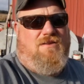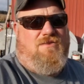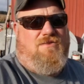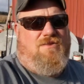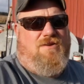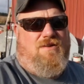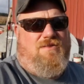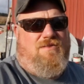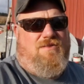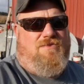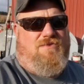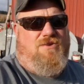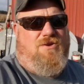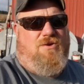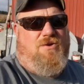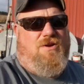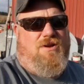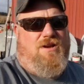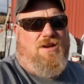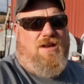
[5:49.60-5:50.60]
We have a
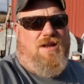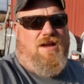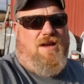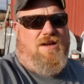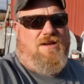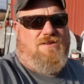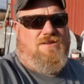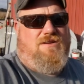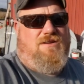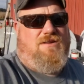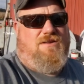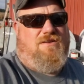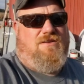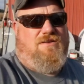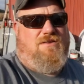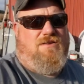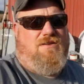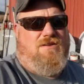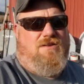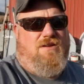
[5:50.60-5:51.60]
few good days.
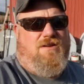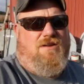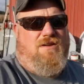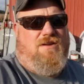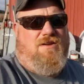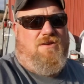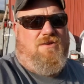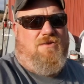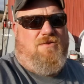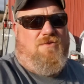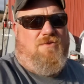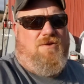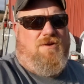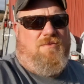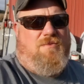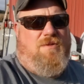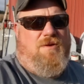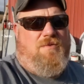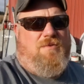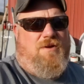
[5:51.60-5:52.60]

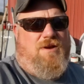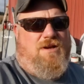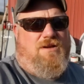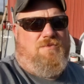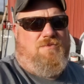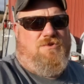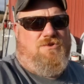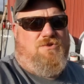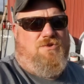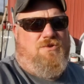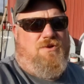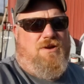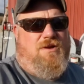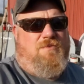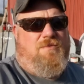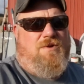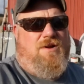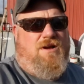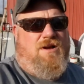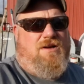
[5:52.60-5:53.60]
We'll be able to get the majority of
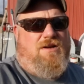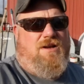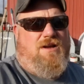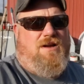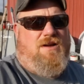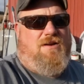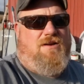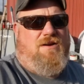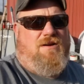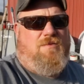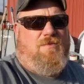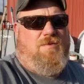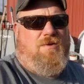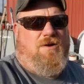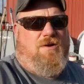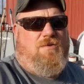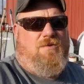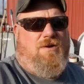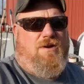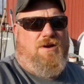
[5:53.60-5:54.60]
them knocked out here
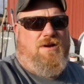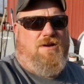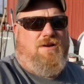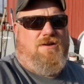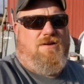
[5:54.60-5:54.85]
pretty quick.